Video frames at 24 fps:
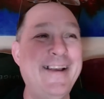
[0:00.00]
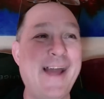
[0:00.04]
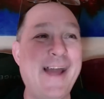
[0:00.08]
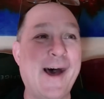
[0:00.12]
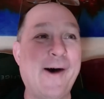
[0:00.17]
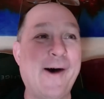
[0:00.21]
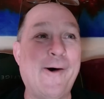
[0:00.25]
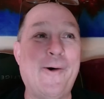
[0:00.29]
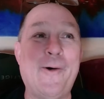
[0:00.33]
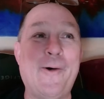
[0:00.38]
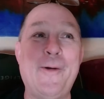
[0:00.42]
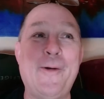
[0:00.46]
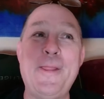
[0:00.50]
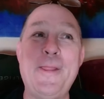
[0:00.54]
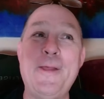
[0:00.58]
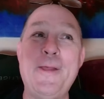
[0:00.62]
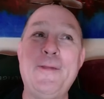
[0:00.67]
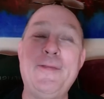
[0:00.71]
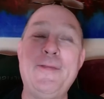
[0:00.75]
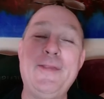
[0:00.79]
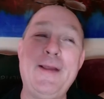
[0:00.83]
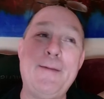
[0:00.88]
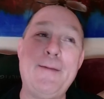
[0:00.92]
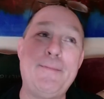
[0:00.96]
Now,
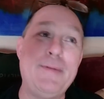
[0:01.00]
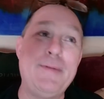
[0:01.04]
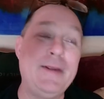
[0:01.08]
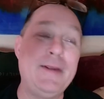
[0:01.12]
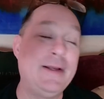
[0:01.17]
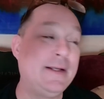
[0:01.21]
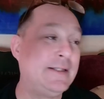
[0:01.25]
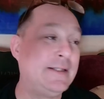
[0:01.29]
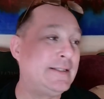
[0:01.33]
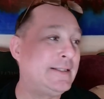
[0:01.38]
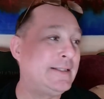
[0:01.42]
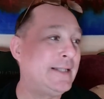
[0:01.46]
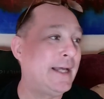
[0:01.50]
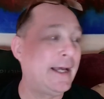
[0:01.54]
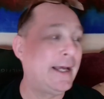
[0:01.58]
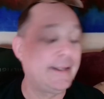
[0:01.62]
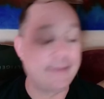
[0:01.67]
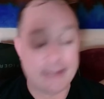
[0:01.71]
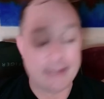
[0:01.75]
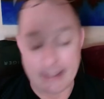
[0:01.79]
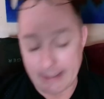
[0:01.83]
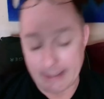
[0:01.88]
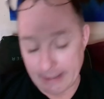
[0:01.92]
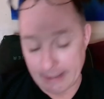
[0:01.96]
that being
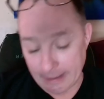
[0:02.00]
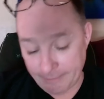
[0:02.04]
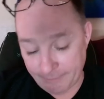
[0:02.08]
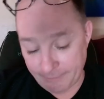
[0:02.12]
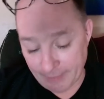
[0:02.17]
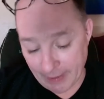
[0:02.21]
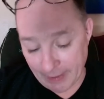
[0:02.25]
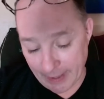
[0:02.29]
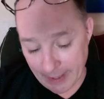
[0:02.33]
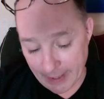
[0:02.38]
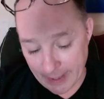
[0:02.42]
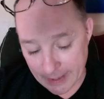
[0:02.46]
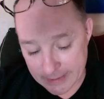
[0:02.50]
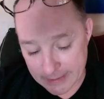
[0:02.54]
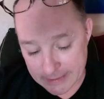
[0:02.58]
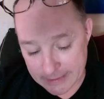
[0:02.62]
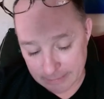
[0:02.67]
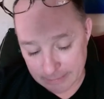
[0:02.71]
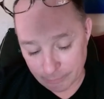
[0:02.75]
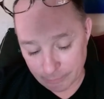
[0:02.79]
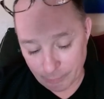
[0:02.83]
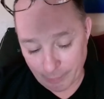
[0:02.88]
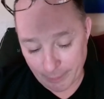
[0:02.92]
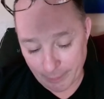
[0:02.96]
said, like if I had
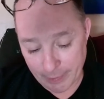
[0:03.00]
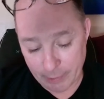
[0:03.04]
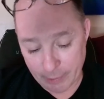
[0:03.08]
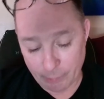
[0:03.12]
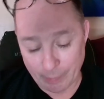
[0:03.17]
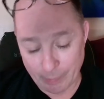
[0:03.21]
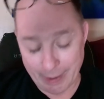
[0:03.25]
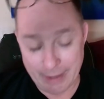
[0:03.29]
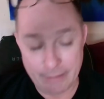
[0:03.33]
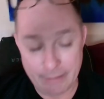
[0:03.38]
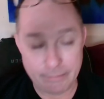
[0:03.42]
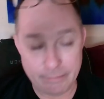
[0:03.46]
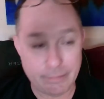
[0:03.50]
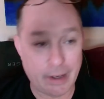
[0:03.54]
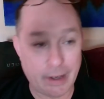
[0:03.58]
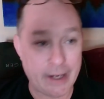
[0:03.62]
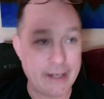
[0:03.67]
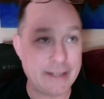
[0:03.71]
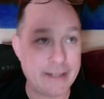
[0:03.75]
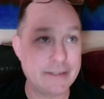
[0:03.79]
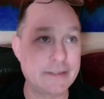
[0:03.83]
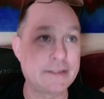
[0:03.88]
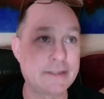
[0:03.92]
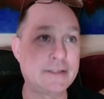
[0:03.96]
some really great
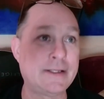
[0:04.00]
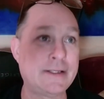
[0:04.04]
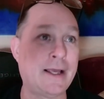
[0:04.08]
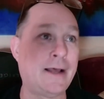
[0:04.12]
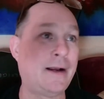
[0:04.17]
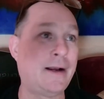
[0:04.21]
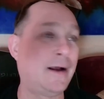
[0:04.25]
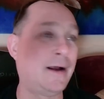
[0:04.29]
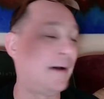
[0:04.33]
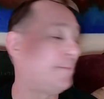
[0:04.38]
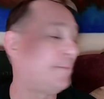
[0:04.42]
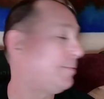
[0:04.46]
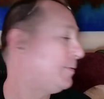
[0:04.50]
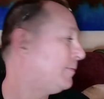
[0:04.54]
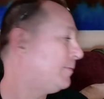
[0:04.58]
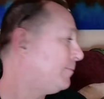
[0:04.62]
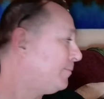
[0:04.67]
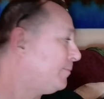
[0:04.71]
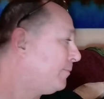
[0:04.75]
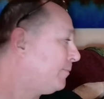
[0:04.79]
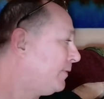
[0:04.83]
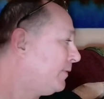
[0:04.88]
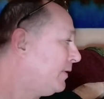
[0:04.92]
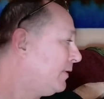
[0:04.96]
mics set up,
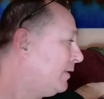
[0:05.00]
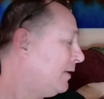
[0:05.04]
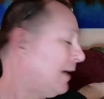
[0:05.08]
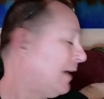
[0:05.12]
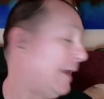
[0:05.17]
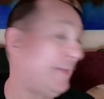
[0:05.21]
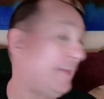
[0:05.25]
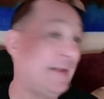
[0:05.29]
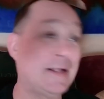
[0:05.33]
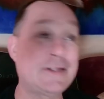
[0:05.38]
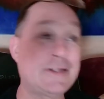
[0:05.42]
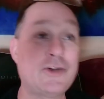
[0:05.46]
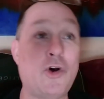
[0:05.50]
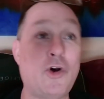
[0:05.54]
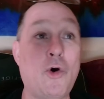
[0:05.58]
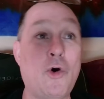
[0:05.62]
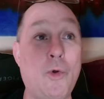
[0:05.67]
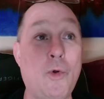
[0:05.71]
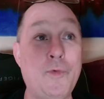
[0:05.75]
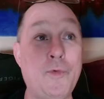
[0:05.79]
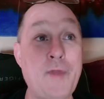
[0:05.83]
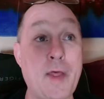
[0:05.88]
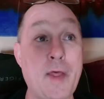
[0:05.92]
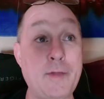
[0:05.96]
and that's a
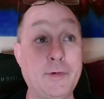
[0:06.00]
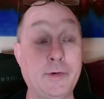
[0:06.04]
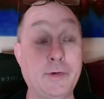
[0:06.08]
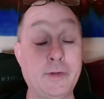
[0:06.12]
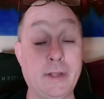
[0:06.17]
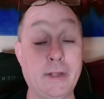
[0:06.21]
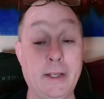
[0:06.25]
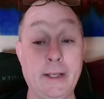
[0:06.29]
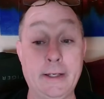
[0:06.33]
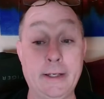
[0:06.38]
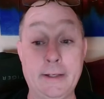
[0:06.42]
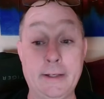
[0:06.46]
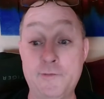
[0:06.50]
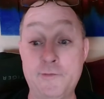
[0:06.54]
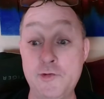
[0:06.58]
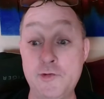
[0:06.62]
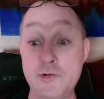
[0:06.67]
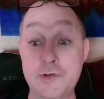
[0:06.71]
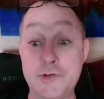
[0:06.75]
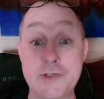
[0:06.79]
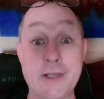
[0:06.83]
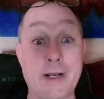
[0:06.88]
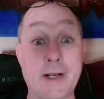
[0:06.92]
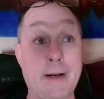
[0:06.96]
whole nother thing. If
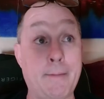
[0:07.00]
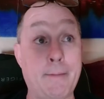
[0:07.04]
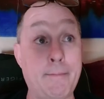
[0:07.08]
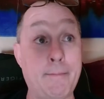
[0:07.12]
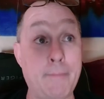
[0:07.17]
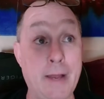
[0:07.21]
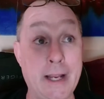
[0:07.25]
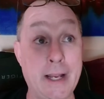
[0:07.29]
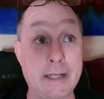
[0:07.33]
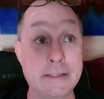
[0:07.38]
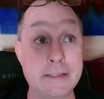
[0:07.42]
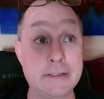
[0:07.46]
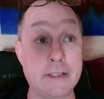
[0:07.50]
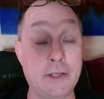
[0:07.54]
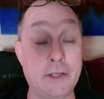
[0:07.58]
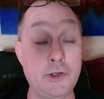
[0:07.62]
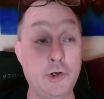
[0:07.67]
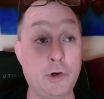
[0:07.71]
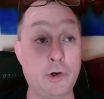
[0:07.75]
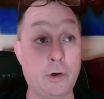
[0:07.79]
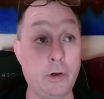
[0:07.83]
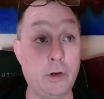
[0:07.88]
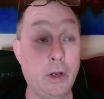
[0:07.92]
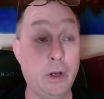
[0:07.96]
you set up mics, then
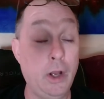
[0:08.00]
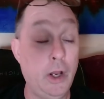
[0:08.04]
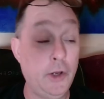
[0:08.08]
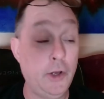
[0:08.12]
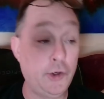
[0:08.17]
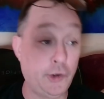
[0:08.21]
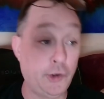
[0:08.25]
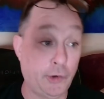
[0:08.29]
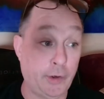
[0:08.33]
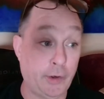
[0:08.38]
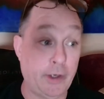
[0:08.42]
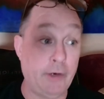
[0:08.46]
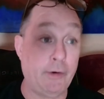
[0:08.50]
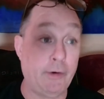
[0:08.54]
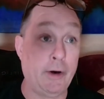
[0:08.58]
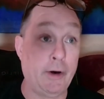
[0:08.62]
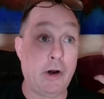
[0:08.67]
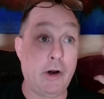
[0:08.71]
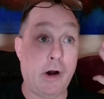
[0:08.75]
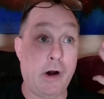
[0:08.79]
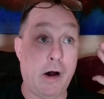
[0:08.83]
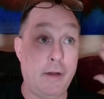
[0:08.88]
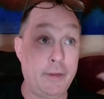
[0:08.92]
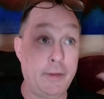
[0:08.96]
you're
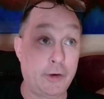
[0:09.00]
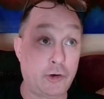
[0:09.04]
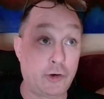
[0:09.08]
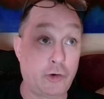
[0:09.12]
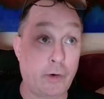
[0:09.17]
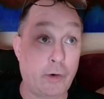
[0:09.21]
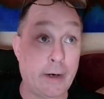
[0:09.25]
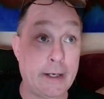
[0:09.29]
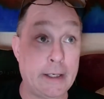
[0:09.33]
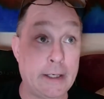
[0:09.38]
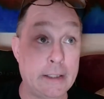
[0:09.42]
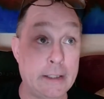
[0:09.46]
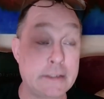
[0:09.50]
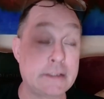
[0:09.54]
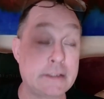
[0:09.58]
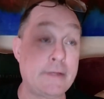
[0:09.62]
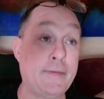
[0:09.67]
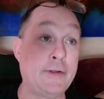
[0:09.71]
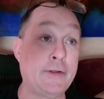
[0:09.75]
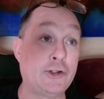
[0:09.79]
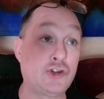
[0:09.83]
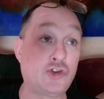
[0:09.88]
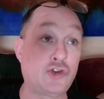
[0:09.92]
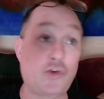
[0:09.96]
hearing all the crickets
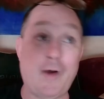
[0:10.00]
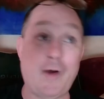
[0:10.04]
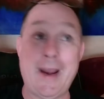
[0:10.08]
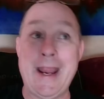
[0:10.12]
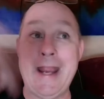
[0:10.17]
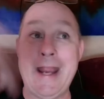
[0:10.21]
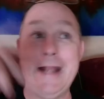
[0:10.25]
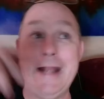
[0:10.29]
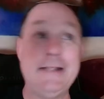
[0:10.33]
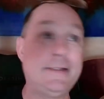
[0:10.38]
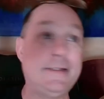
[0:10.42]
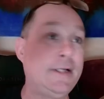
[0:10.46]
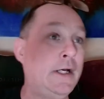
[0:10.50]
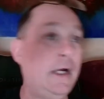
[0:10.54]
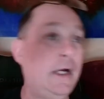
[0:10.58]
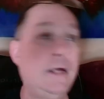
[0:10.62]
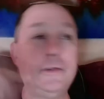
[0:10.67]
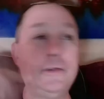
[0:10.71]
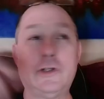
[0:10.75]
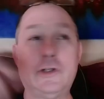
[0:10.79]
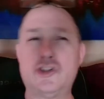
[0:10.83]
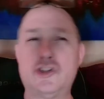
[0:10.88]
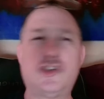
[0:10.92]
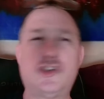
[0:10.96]
and the trains.
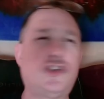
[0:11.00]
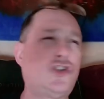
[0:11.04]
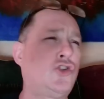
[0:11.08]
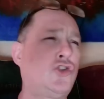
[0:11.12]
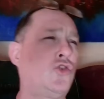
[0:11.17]
There's